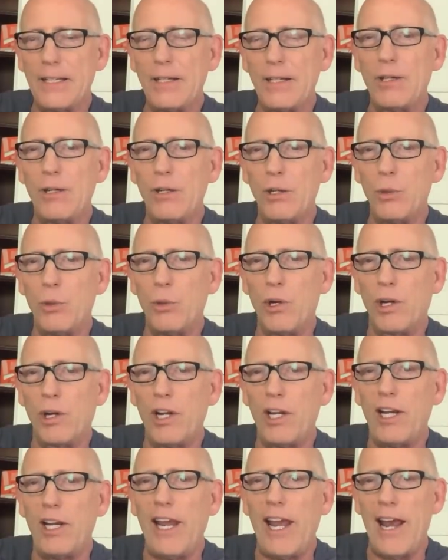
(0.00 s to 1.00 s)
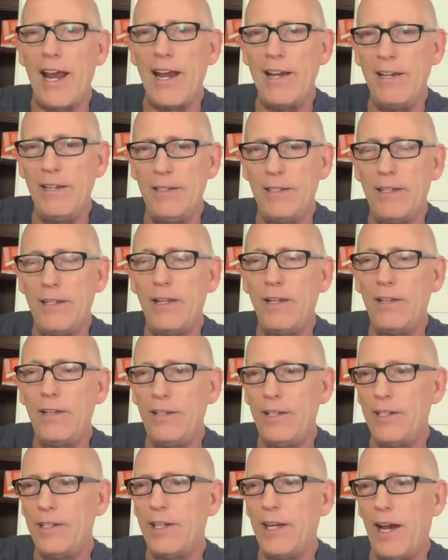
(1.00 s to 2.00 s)
Good work, Ken.
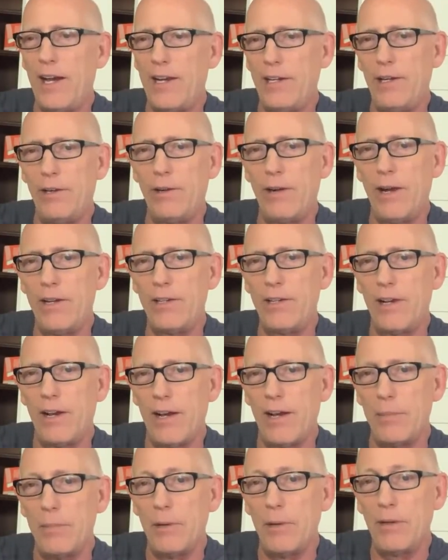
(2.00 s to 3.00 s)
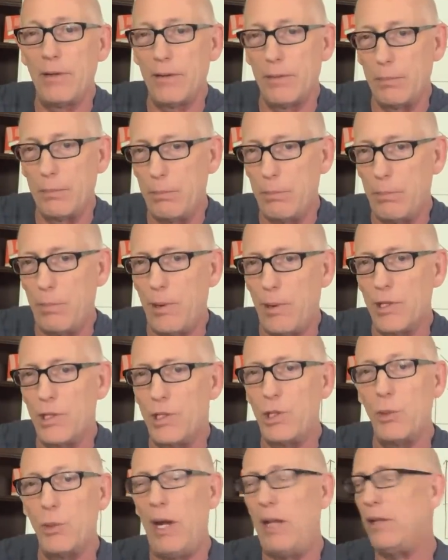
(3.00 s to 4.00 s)
You got here on time.
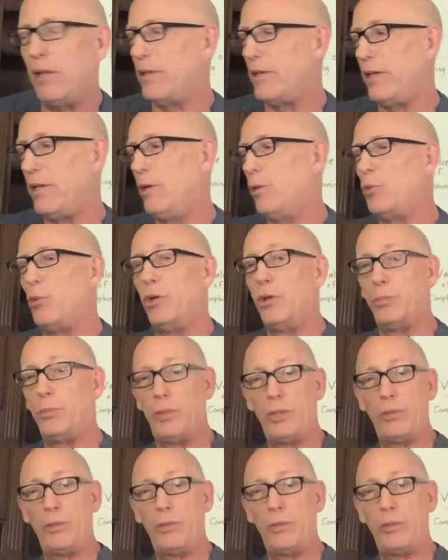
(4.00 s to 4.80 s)
Punctuality will be